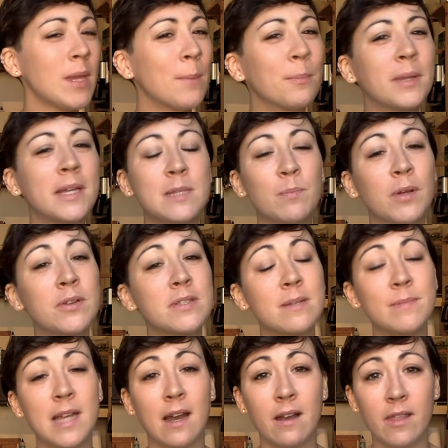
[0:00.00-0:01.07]
please post them
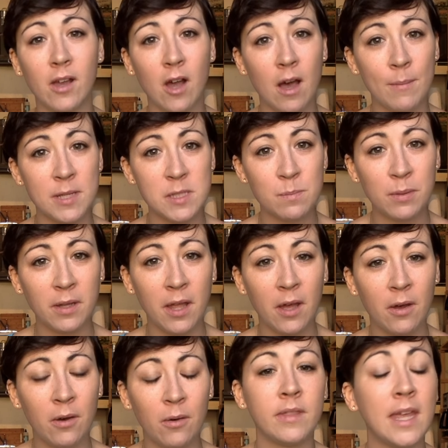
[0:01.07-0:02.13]
down in the comments below.